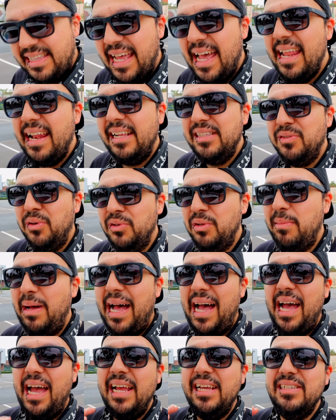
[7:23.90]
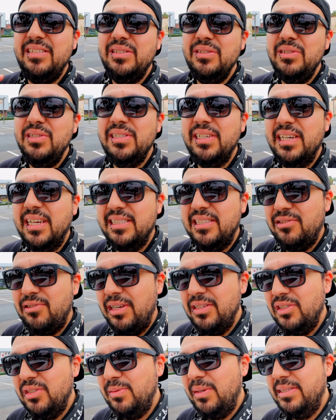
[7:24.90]
then I told him, I, as soon as I get the
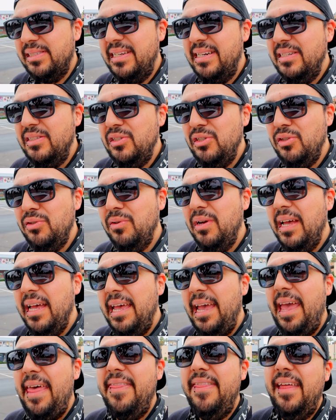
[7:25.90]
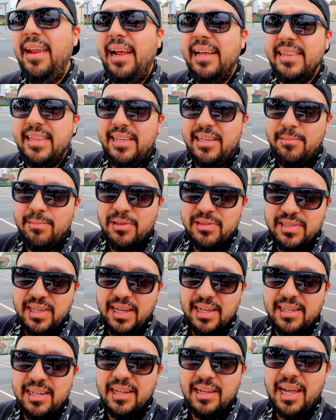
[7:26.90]
transcripts, I'll send it to you. And then I get the email
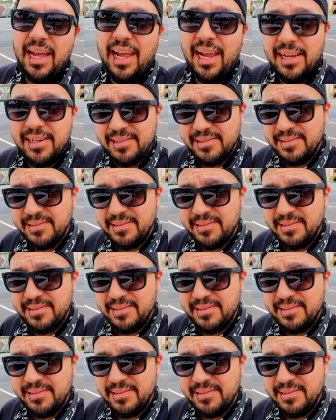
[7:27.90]
saying, hey,